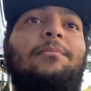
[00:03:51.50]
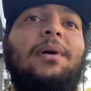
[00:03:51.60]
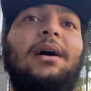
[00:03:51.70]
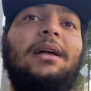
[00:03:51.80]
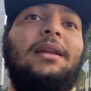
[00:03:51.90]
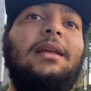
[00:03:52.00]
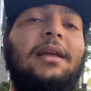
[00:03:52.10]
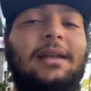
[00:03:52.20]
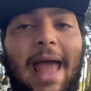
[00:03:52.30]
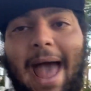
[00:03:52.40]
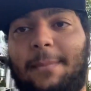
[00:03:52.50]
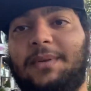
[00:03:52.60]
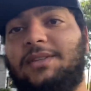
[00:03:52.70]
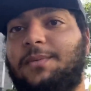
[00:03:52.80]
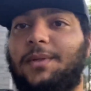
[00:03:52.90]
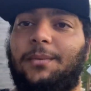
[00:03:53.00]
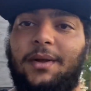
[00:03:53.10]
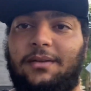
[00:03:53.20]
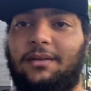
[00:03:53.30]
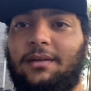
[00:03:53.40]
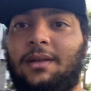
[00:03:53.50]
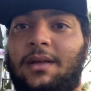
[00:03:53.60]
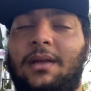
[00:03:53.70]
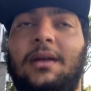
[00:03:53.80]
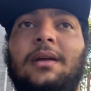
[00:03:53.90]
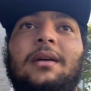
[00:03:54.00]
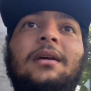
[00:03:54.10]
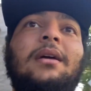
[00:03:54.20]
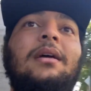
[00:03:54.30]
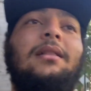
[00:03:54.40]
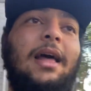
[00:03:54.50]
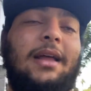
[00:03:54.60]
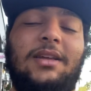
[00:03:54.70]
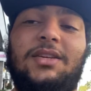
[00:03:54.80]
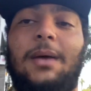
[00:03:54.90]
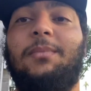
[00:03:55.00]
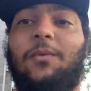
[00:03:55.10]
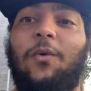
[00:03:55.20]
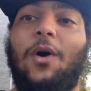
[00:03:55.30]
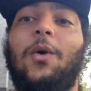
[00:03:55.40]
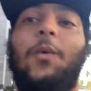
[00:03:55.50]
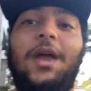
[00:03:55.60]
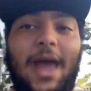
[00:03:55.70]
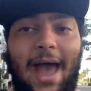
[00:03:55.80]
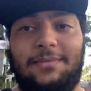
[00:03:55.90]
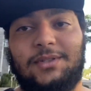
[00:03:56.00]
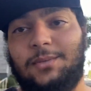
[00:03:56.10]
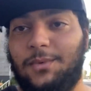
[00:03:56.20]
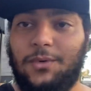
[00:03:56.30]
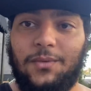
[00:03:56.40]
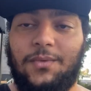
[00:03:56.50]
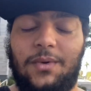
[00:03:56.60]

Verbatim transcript: but it happens for the reason. Like I said before, we have to move.